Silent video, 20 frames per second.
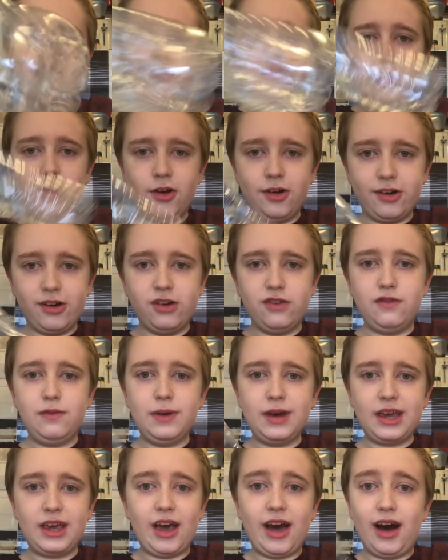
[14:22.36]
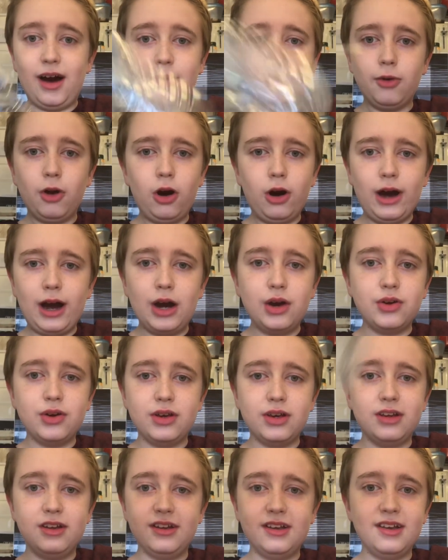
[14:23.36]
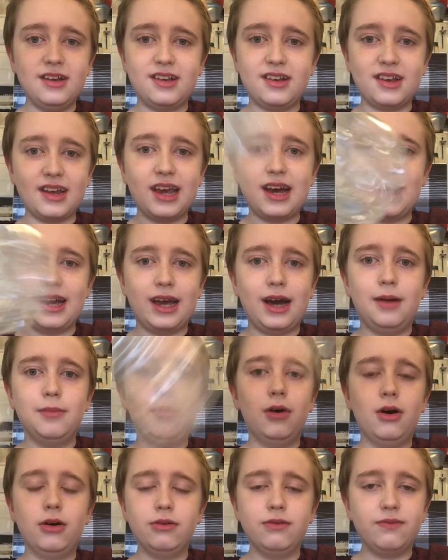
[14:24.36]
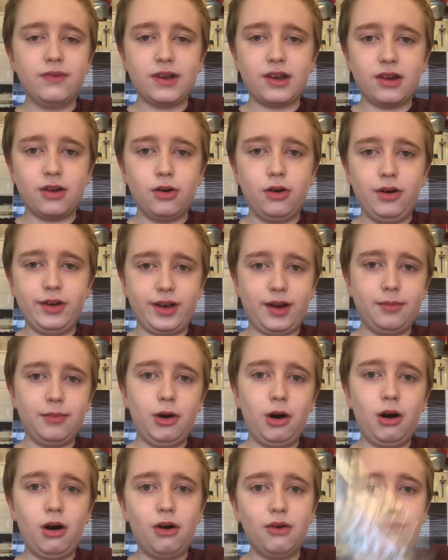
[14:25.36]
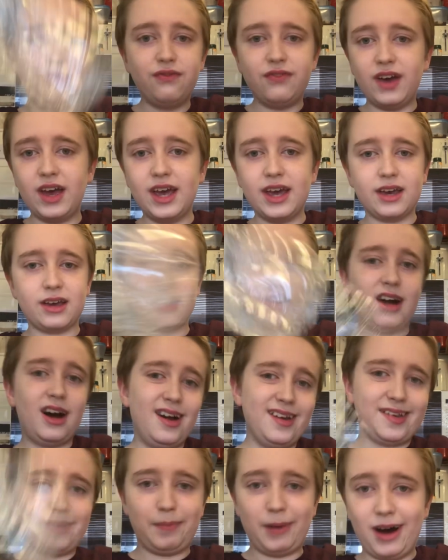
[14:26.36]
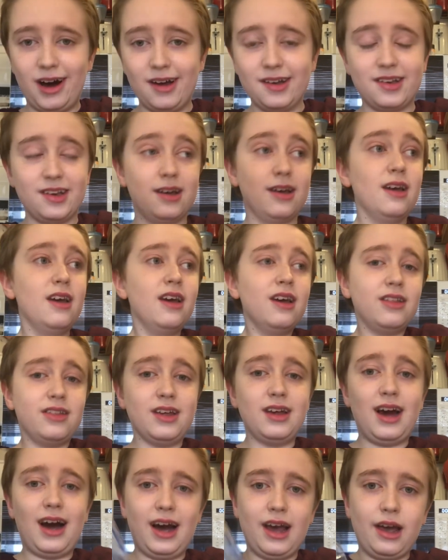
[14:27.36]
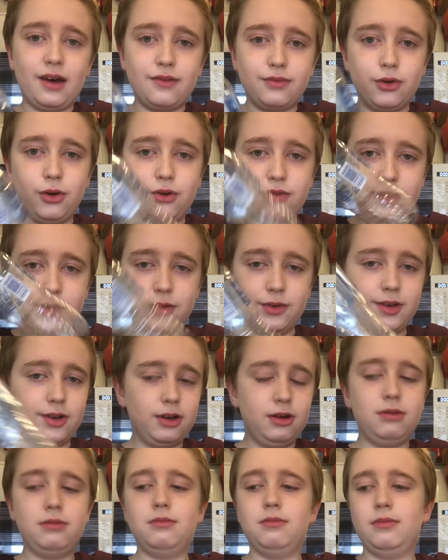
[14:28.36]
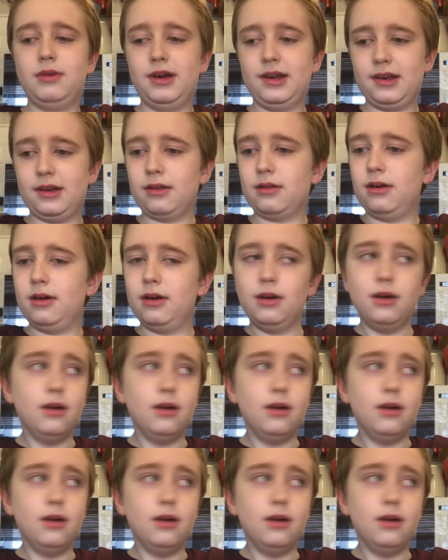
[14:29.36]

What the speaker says: version of me. I'm not how you see I am on videos. I'm not all fake and artsy-partsy. I have no filter, basically.